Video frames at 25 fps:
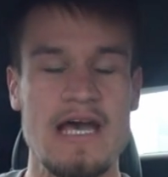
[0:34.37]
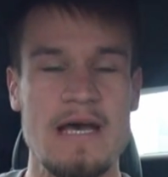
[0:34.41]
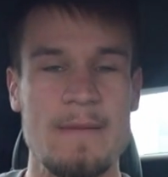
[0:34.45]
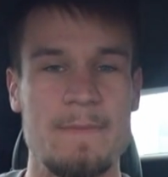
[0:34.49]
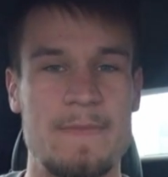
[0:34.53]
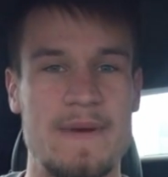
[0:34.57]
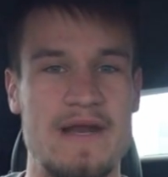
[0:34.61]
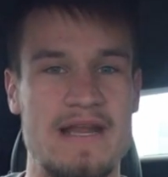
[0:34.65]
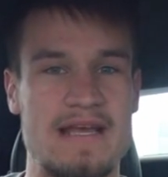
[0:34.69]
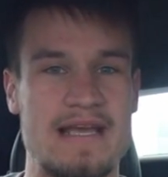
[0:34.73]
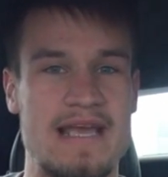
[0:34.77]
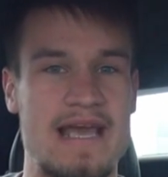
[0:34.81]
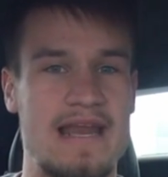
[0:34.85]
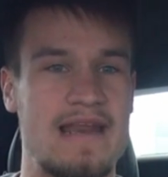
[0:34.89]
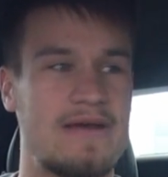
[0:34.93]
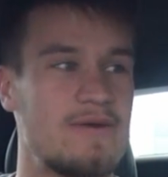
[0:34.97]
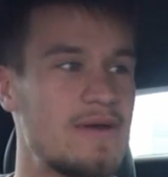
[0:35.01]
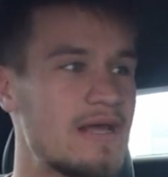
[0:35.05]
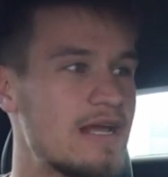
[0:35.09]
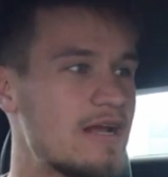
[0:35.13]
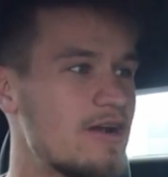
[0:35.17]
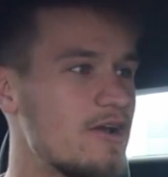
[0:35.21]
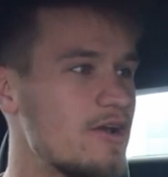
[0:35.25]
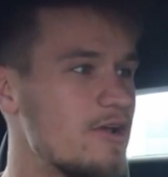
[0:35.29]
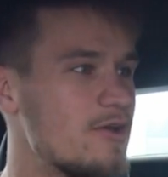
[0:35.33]
but they're going to
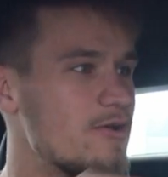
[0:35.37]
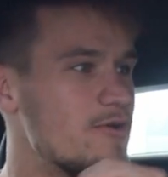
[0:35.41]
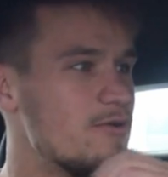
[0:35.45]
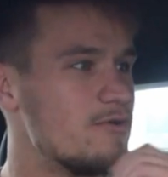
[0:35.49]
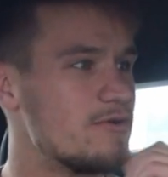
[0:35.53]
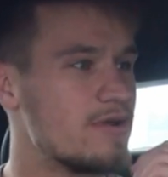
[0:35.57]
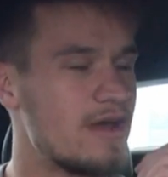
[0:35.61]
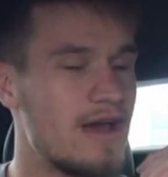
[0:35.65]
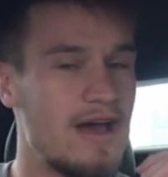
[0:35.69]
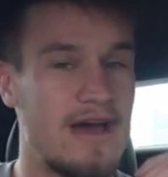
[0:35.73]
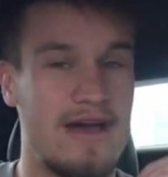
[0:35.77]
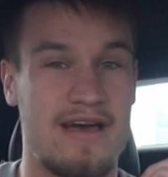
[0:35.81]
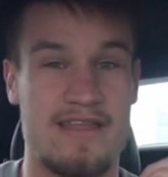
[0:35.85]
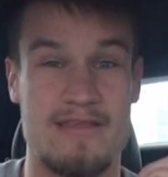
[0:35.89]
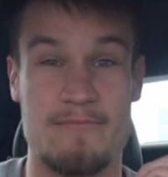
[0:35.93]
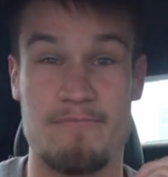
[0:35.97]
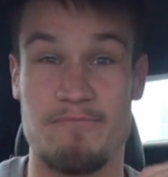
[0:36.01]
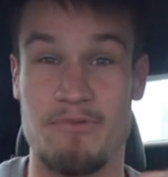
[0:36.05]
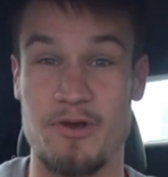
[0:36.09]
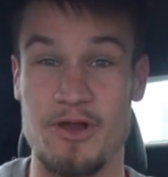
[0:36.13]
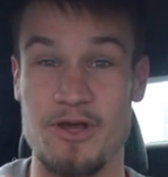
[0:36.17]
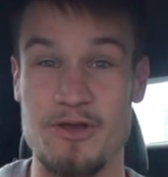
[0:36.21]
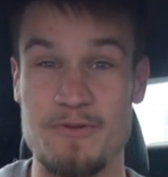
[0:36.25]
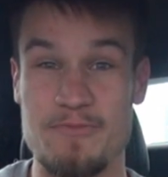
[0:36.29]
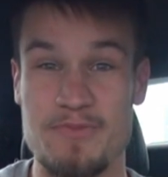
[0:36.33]
include the
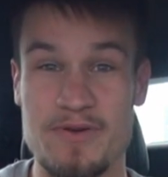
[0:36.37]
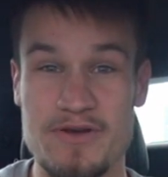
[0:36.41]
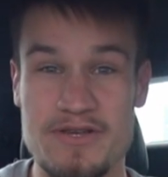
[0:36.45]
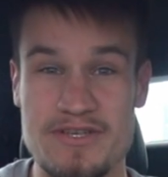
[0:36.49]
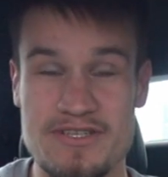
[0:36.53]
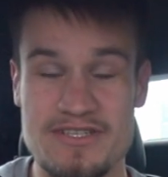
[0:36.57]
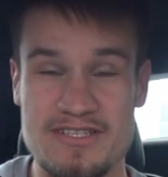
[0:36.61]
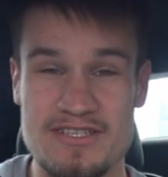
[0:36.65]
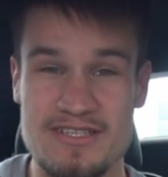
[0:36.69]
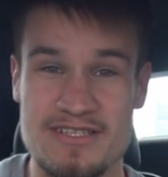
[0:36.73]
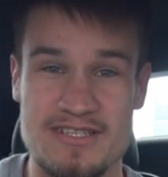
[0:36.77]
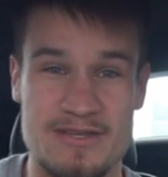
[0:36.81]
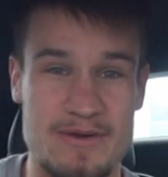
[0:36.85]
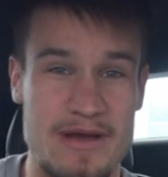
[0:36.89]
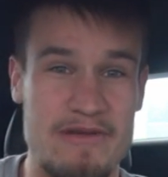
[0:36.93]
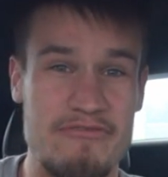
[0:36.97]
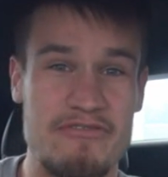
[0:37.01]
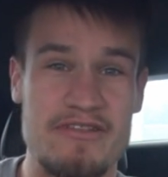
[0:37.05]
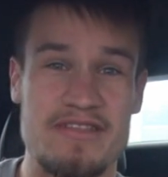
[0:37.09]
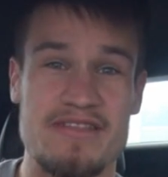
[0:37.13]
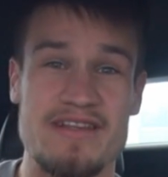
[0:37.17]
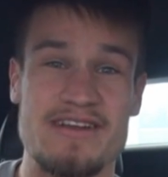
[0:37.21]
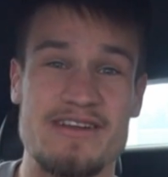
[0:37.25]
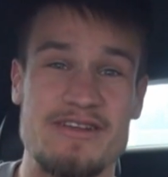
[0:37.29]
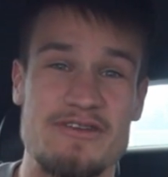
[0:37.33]
bloopers, so
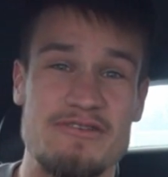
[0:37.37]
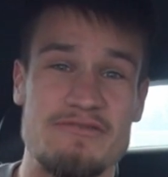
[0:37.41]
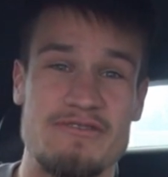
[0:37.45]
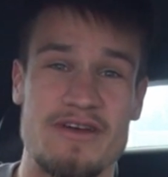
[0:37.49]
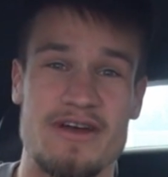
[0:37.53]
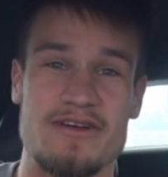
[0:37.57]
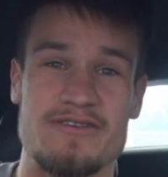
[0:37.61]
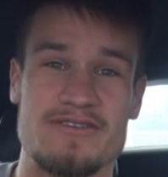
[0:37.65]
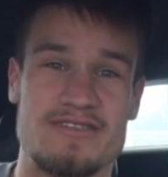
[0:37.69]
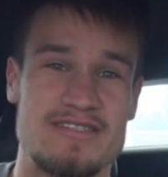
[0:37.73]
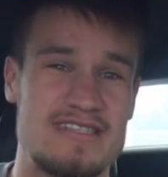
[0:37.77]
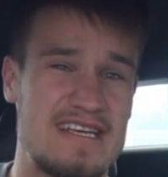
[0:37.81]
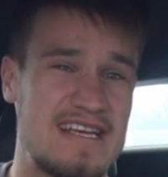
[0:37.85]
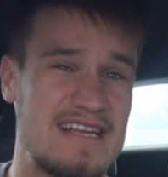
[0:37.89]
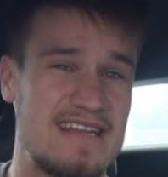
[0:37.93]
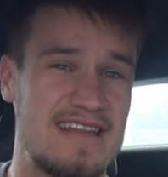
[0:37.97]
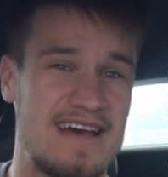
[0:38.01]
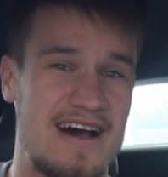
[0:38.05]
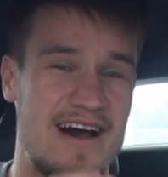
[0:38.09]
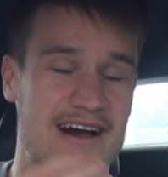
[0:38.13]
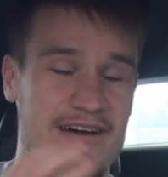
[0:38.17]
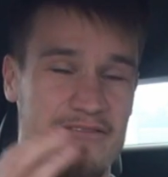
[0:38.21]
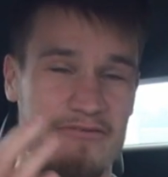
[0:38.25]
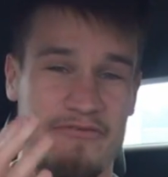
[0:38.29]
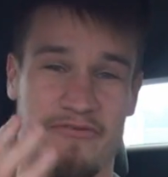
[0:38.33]
everything that you don't see
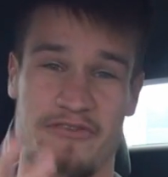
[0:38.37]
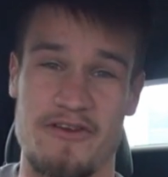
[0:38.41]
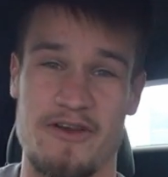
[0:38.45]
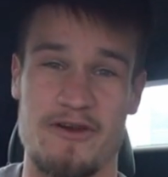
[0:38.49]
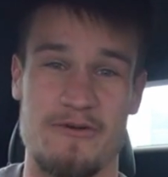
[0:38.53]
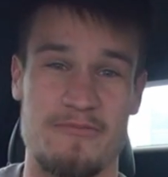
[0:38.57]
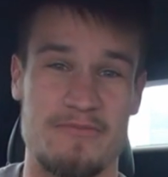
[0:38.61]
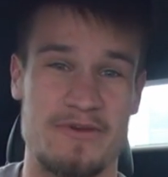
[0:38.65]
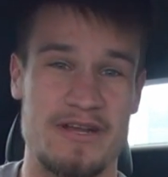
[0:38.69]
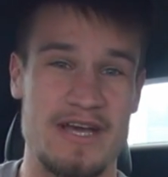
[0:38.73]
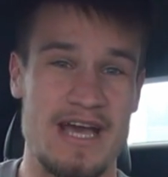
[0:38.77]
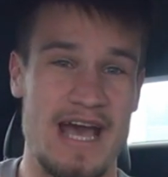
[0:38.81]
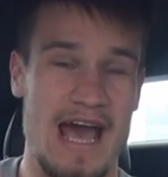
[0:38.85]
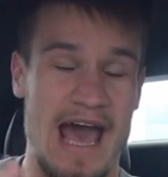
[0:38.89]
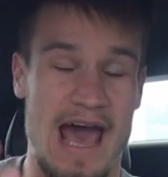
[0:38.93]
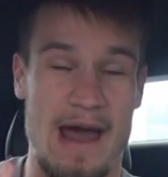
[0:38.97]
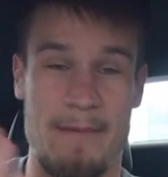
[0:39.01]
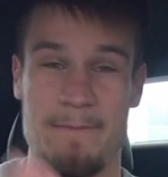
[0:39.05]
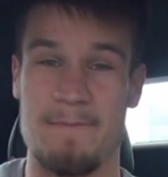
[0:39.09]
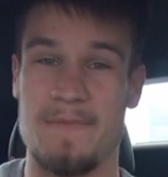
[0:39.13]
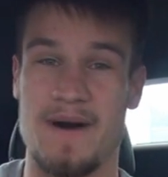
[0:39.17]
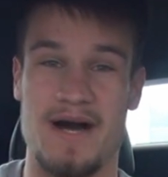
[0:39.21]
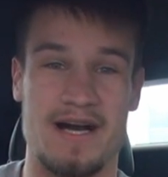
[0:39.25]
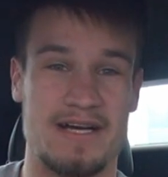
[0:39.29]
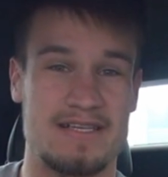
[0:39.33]
that I've filmed and
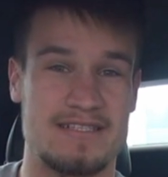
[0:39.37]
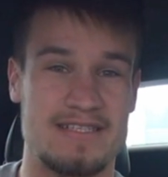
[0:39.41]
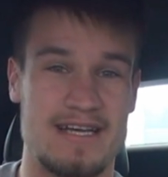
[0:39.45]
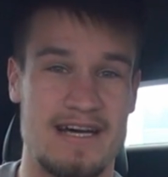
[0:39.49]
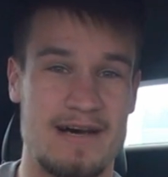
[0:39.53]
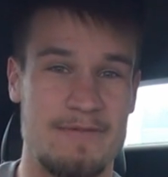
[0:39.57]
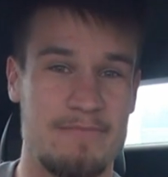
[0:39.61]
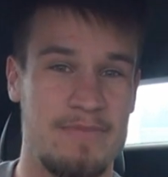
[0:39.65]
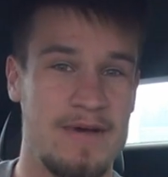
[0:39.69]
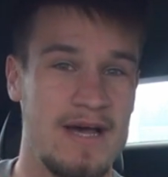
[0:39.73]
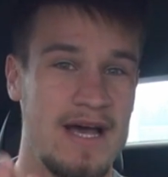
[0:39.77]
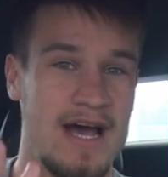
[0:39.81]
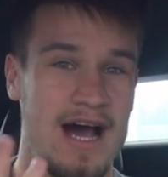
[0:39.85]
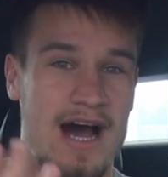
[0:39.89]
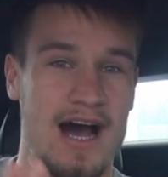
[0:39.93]
mucked up.